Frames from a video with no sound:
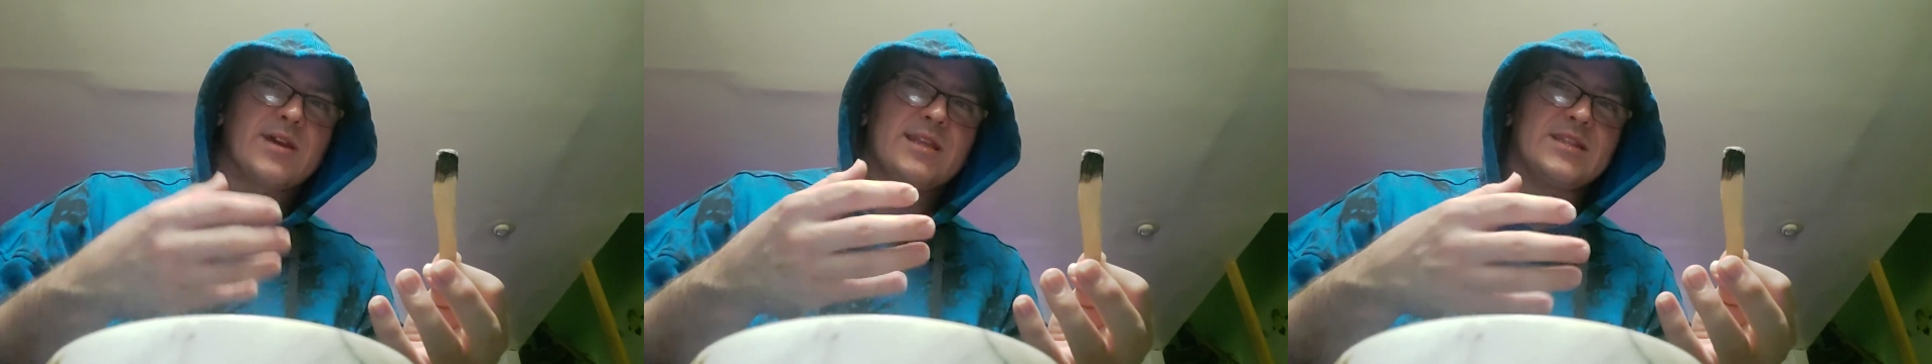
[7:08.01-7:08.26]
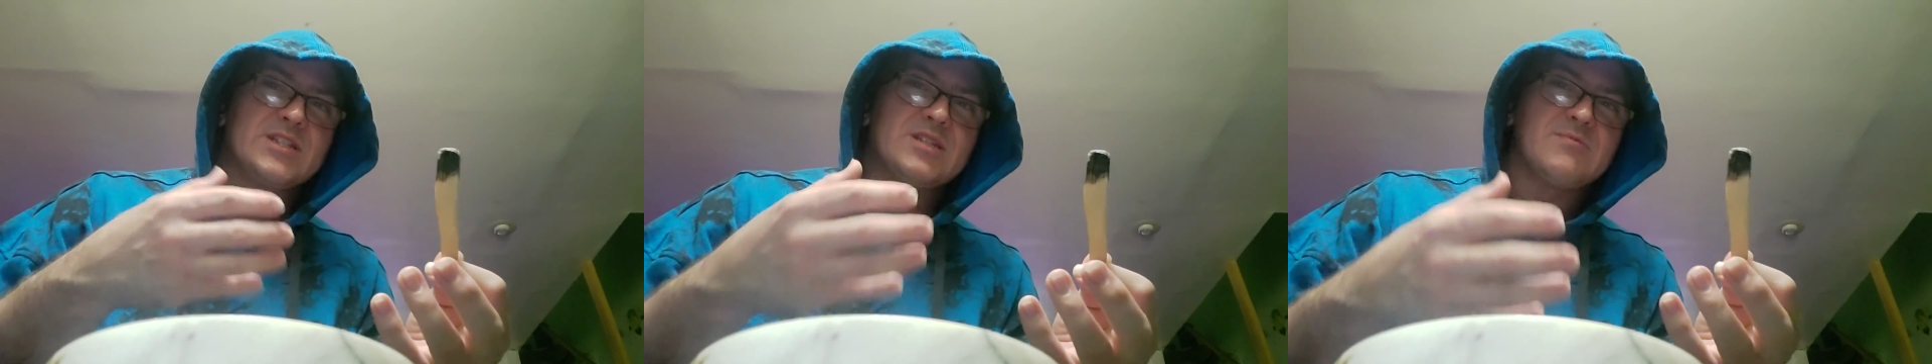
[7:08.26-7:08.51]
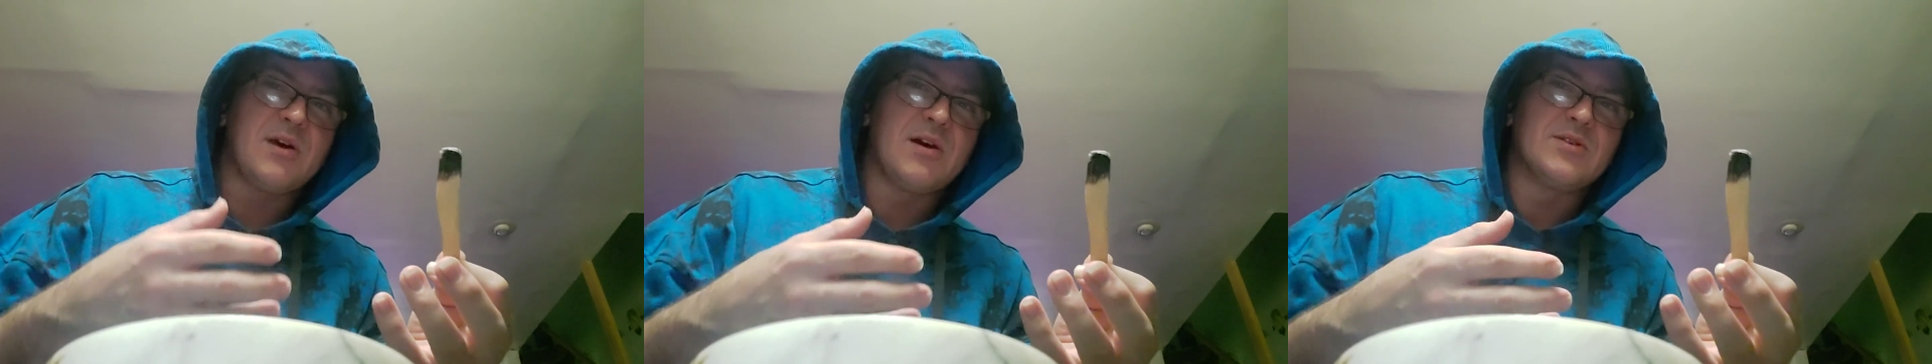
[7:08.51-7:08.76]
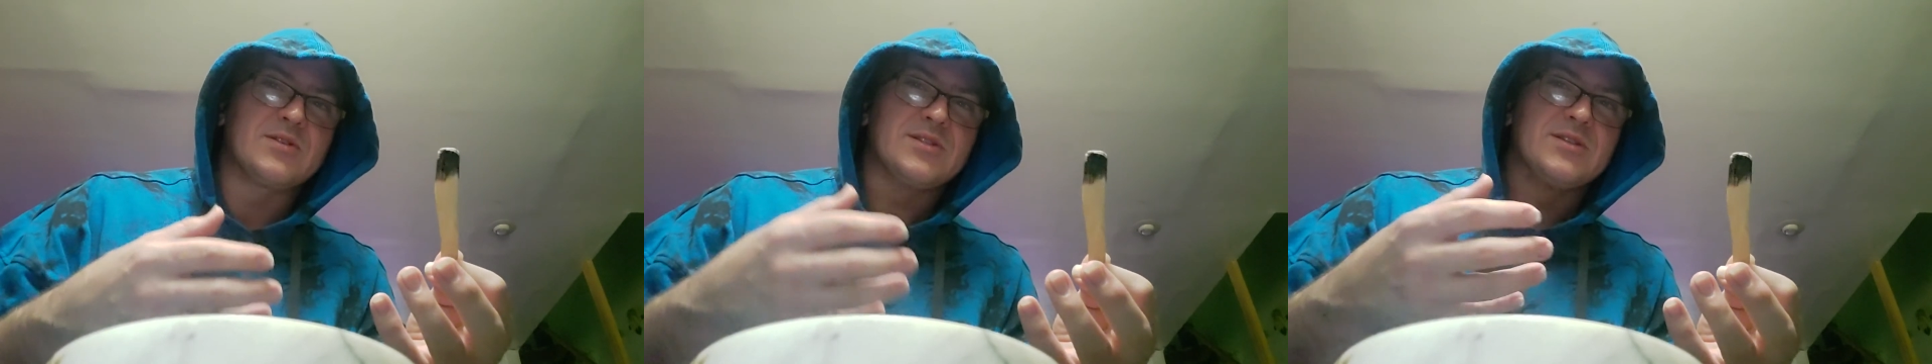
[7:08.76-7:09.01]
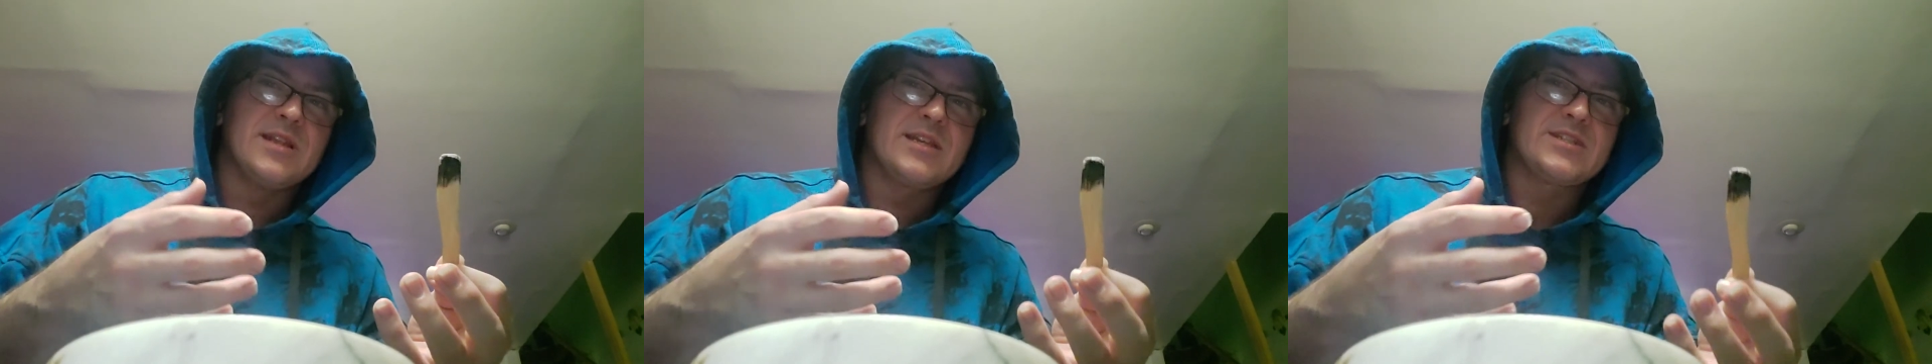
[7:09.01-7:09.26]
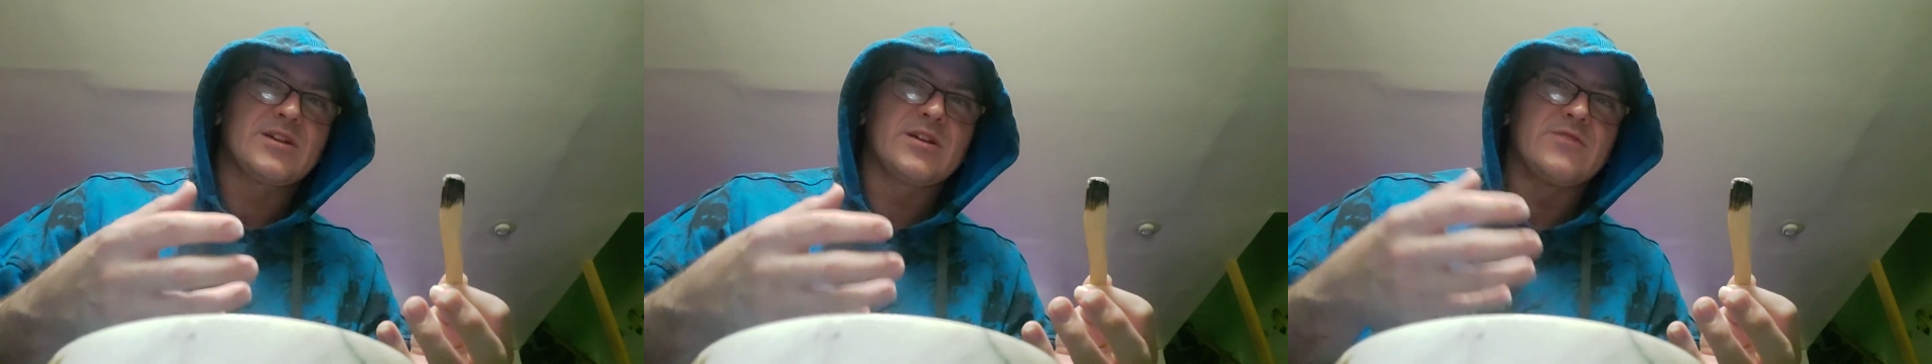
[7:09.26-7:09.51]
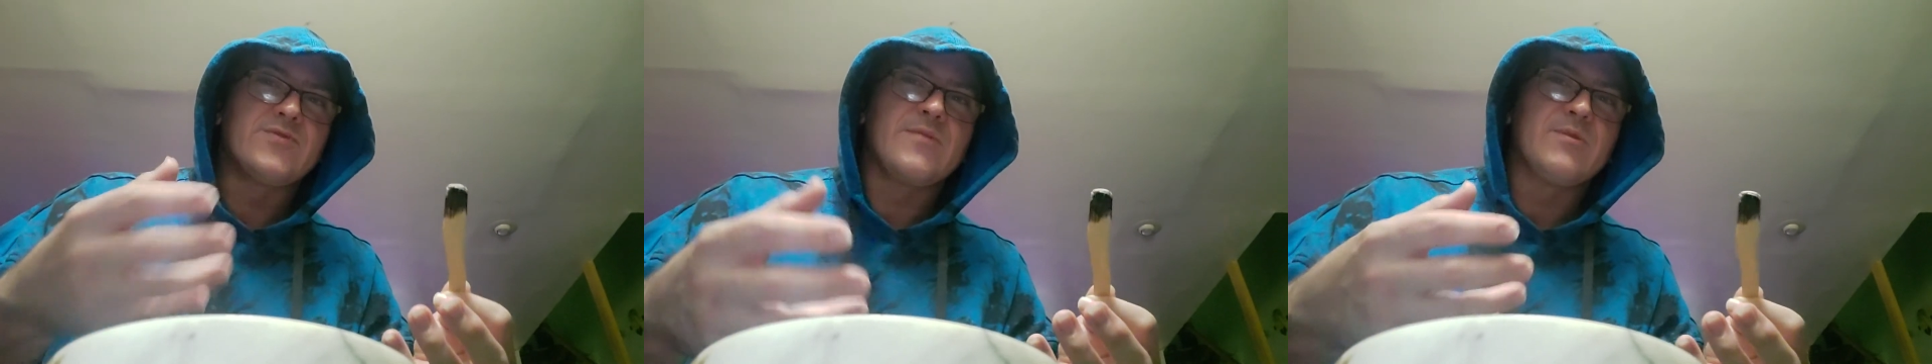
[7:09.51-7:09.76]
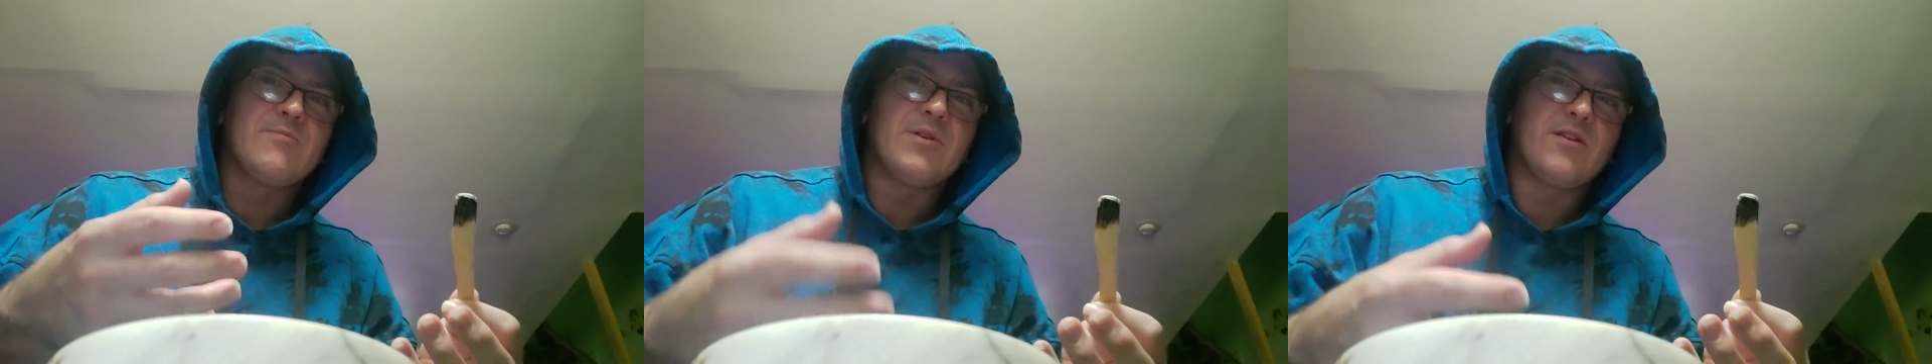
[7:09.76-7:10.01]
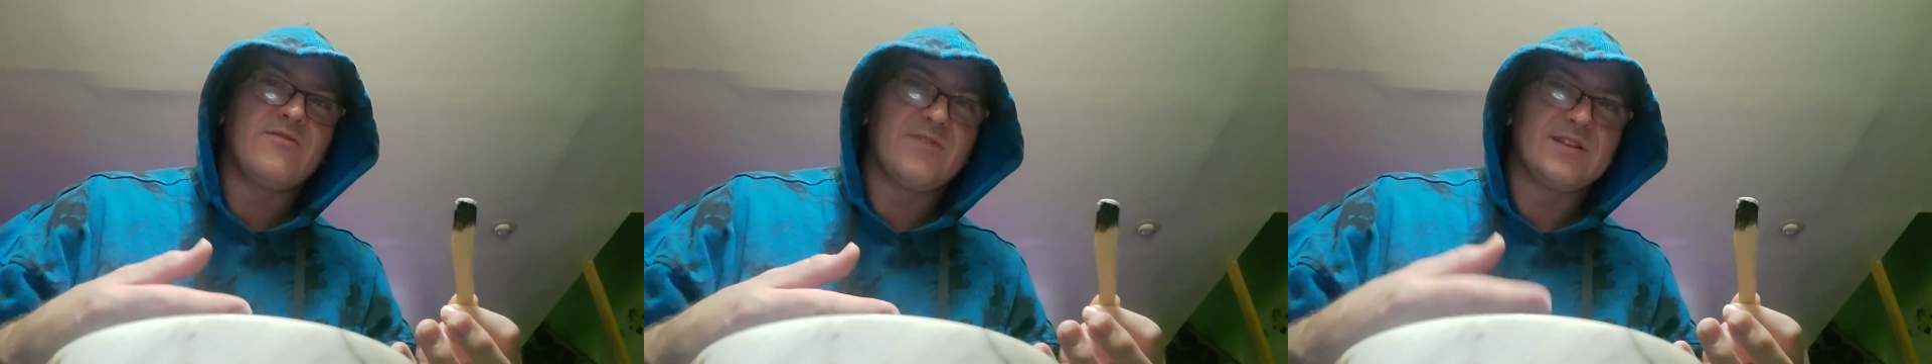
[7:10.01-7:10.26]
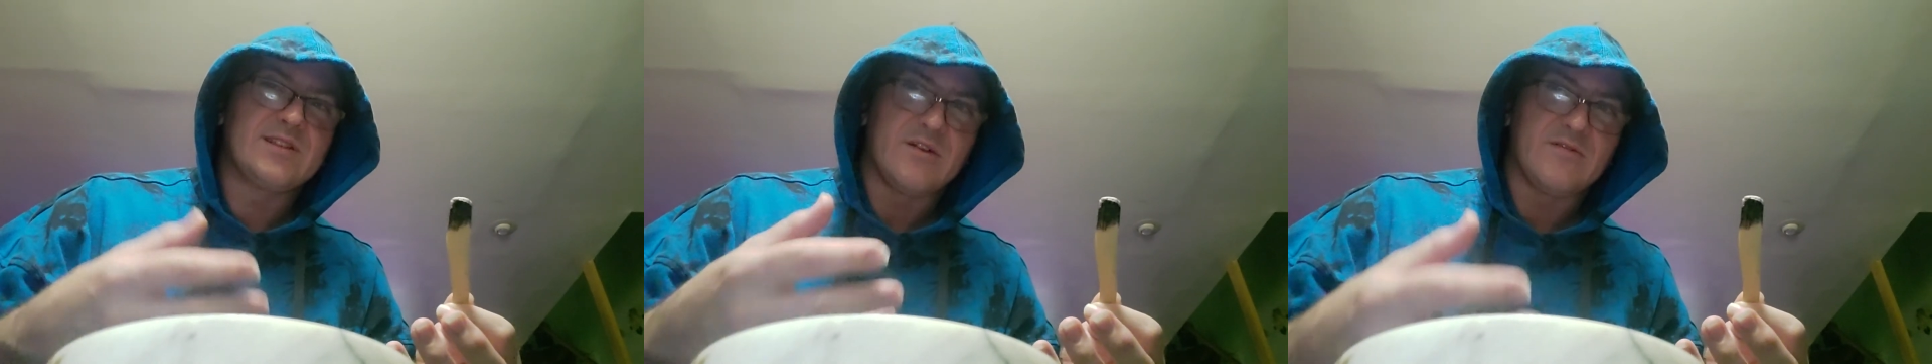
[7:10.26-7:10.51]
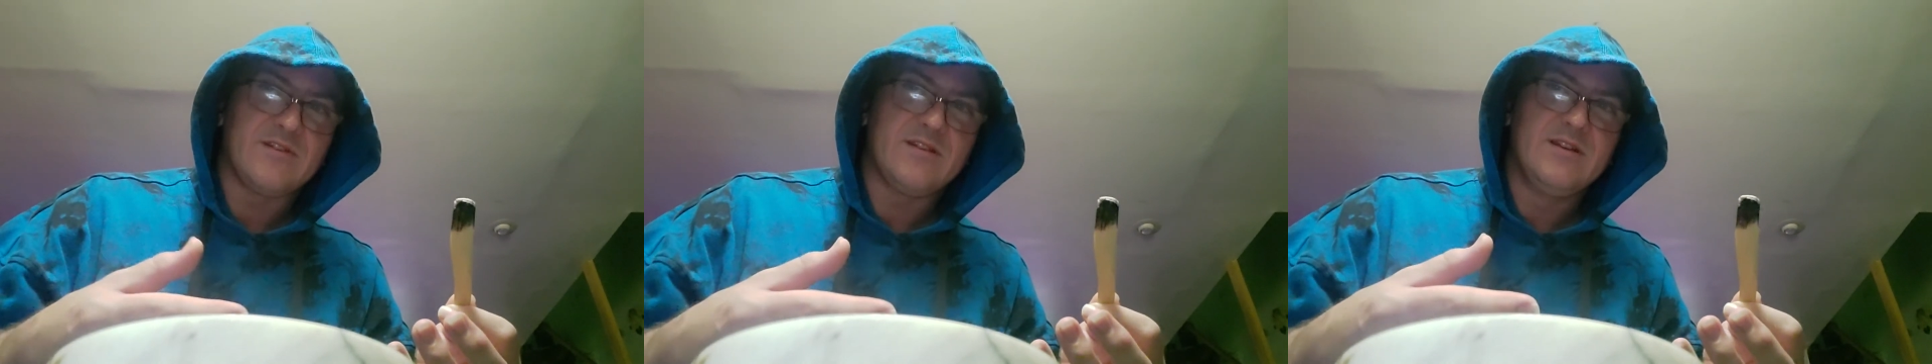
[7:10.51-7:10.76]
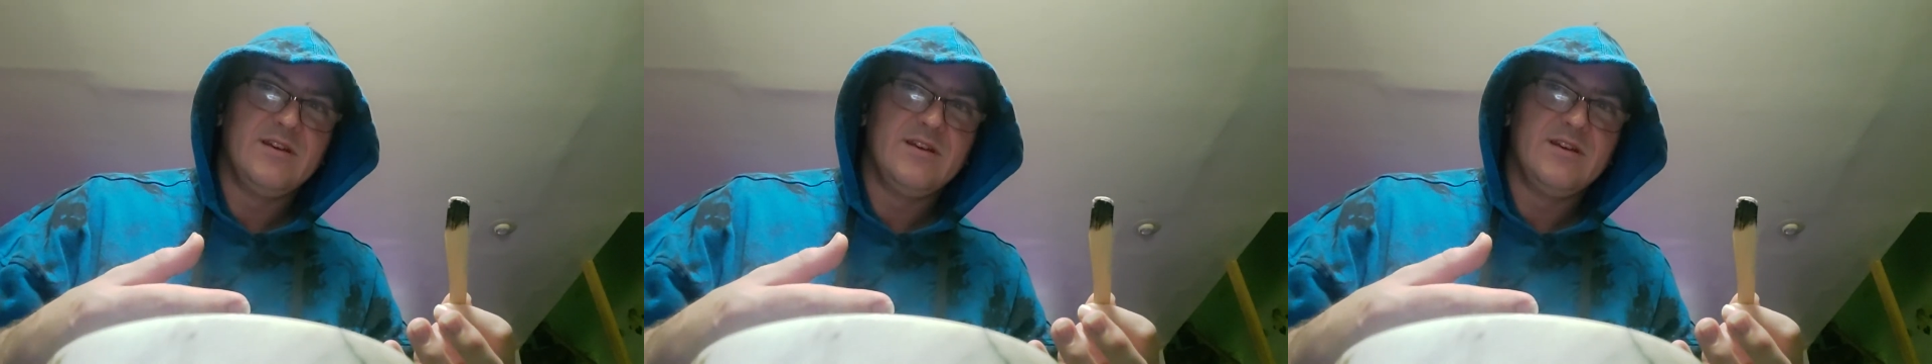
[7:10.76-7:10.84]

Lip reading: and the smell to necessarily reap the benefits of it.